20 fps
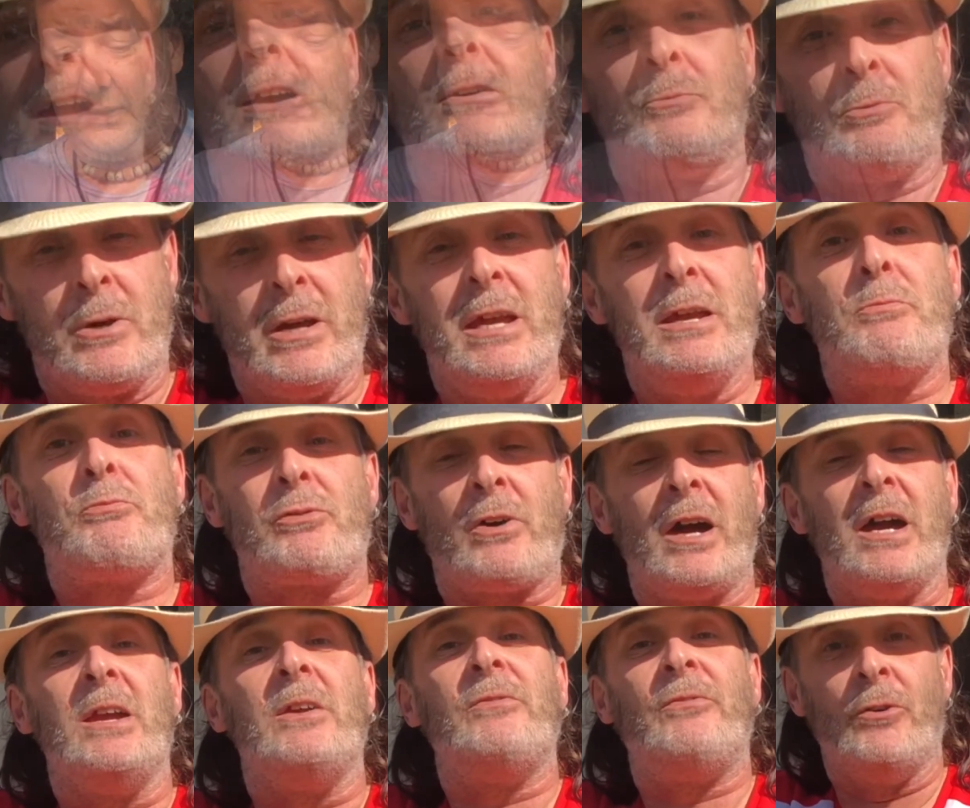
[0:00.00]
We
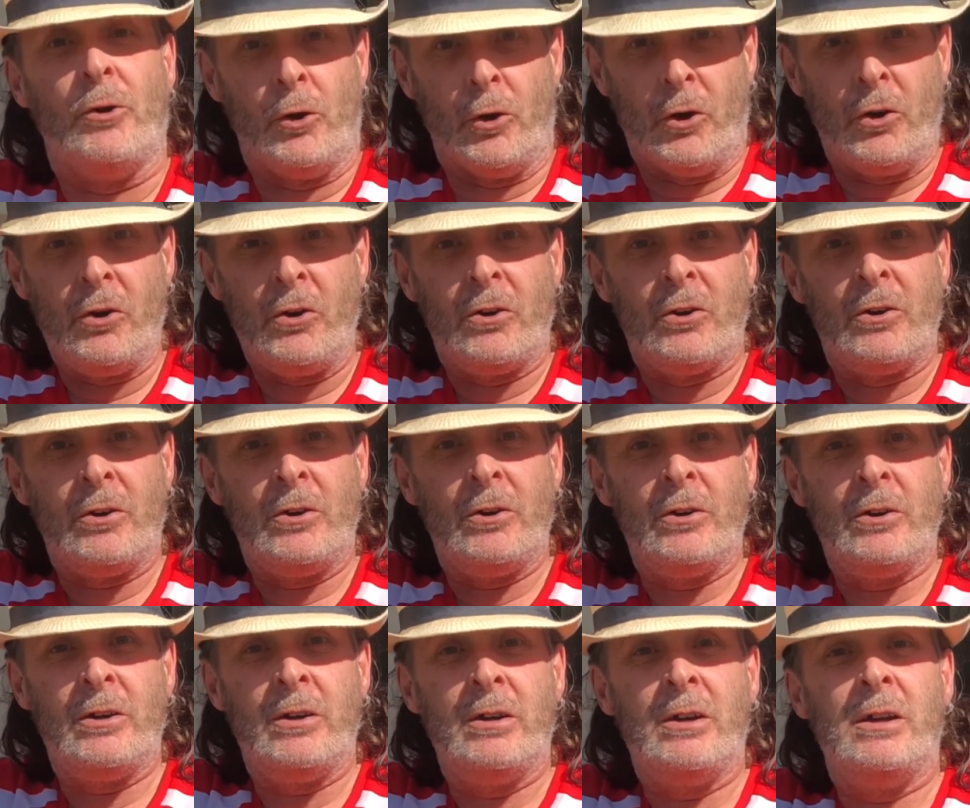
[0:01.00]
pray for
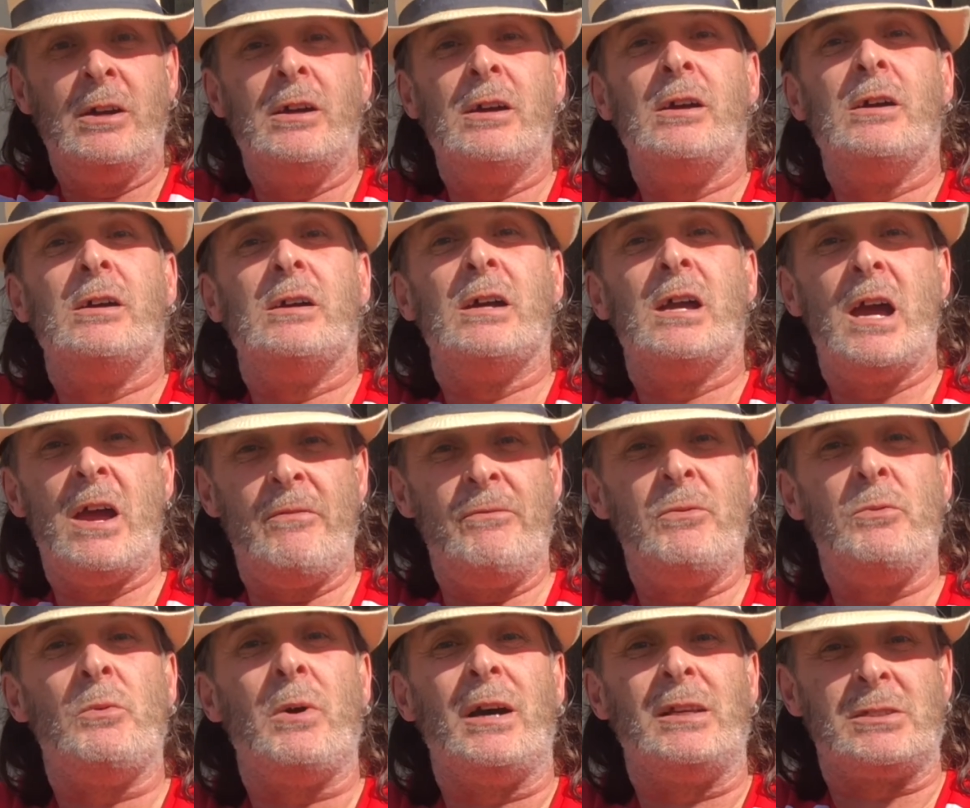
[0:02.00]

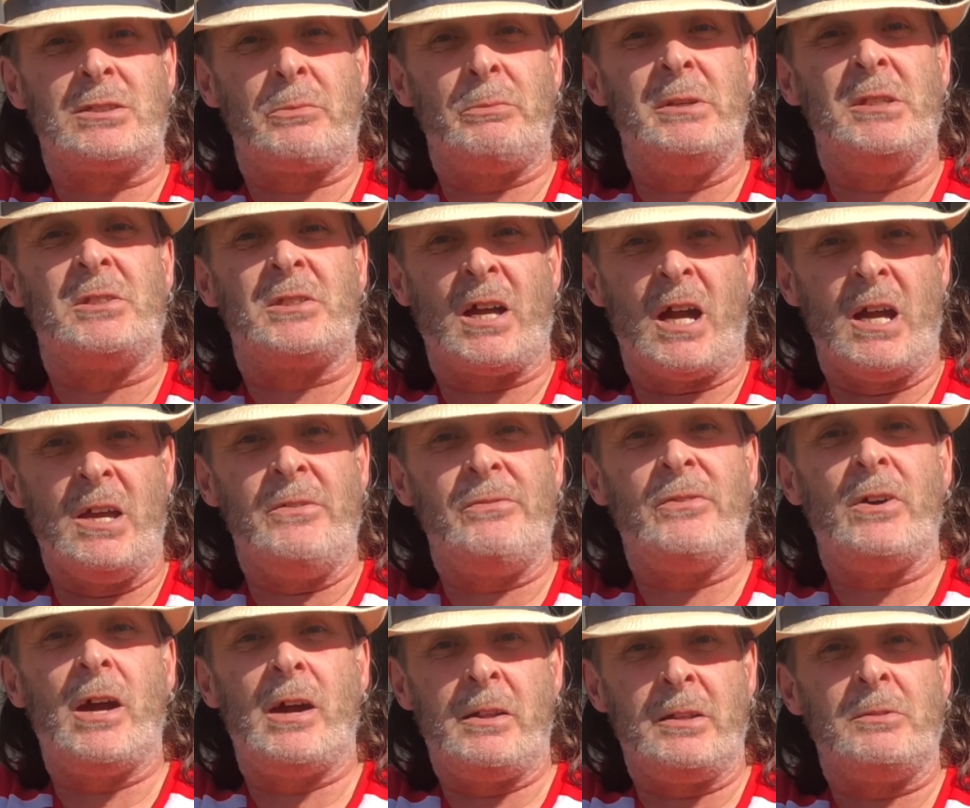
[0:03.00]
everyone to be safe
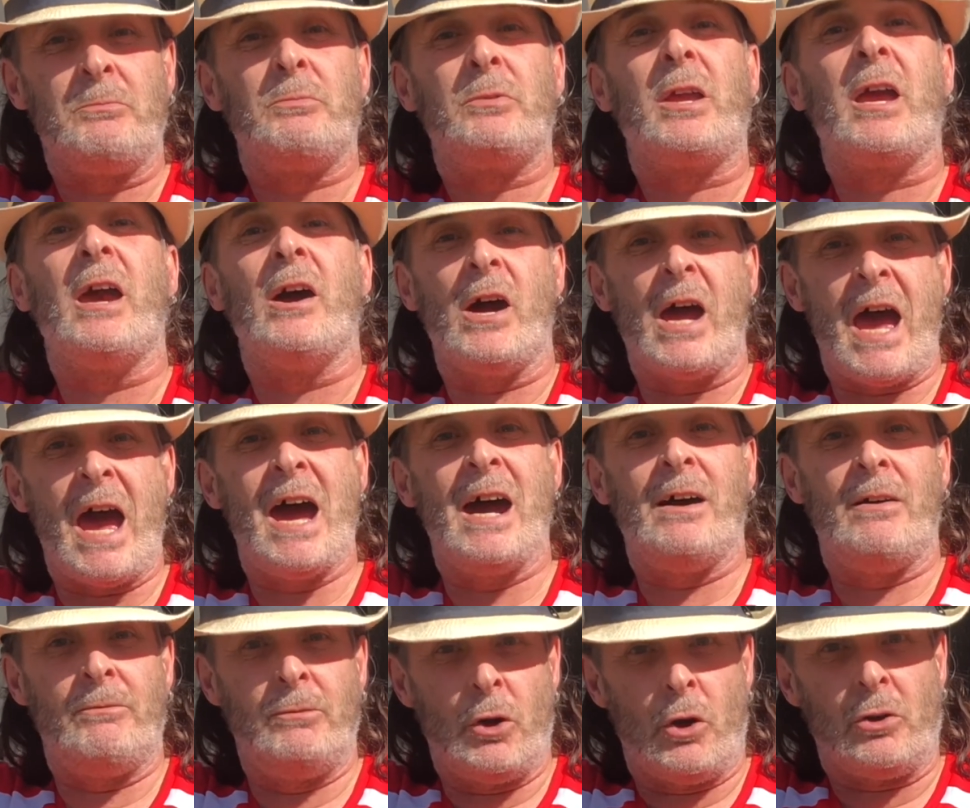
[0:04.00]
and get out
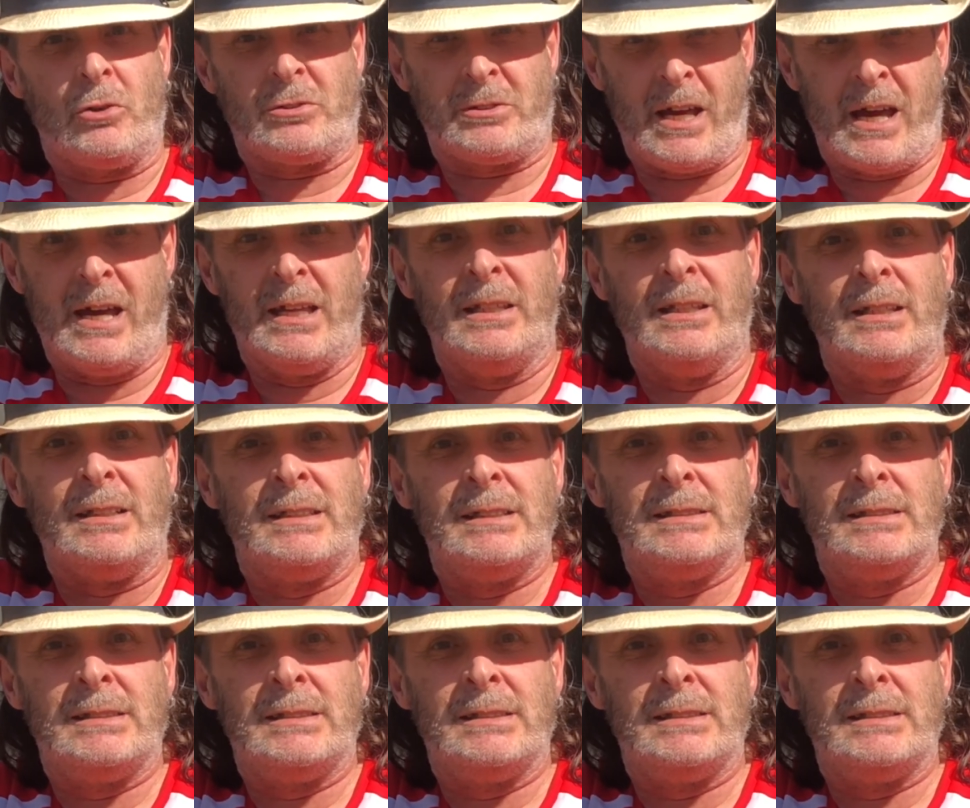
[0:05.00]
of lockdown.